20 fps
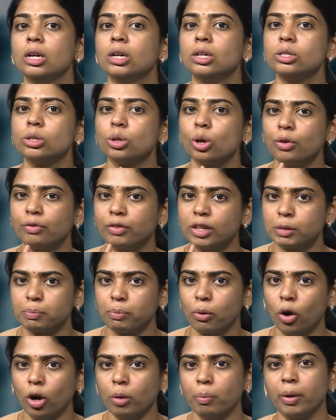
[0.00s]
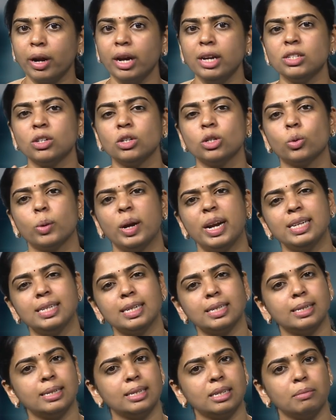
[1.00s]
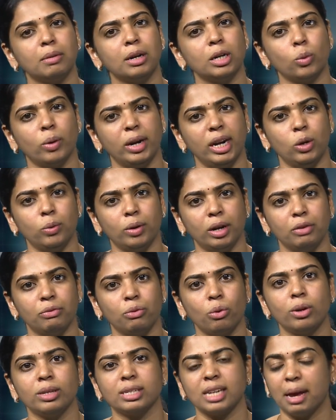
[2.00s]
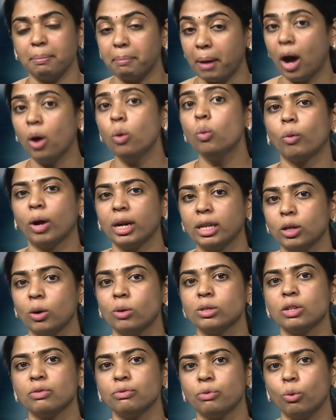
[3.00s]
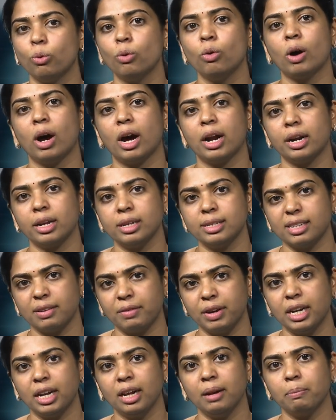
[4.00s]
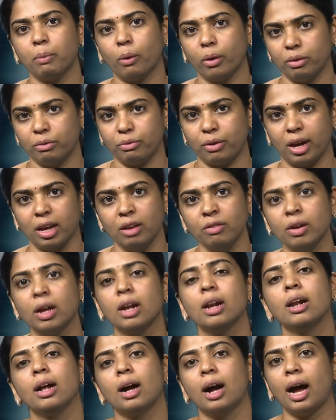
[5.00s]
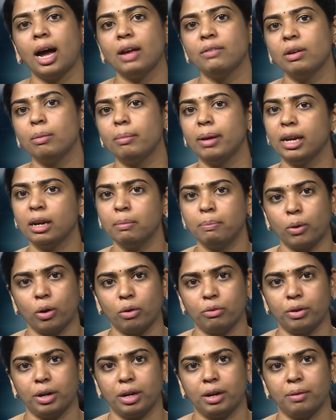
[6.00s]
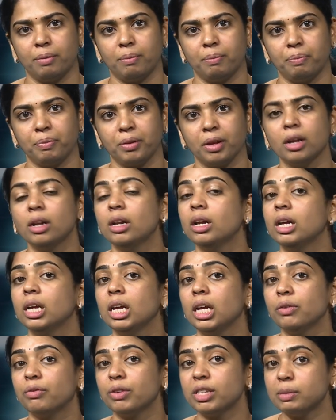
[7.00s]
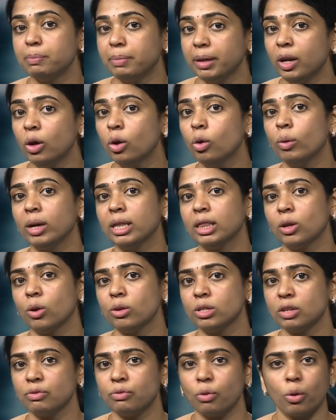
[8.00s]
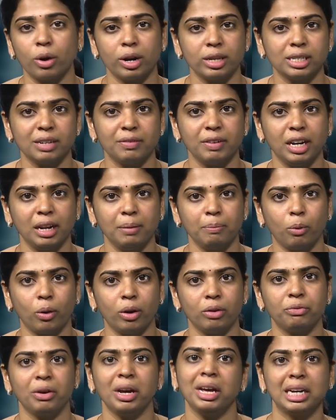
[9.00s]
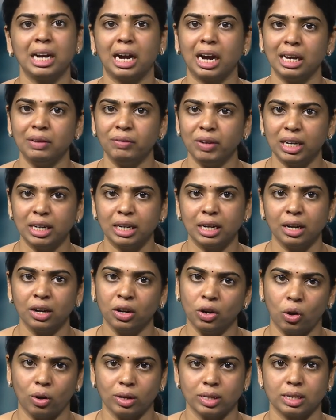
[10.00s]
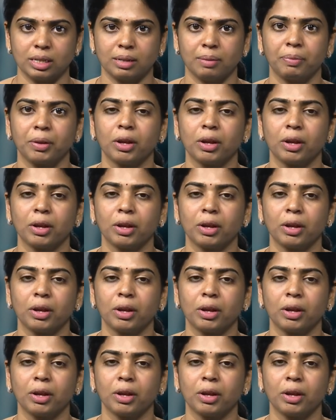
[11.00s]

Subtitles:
So if the spot price on 26 December 2024 is above 1417.5, I will make a profit. If it's below 1417.5, I will incur a loss.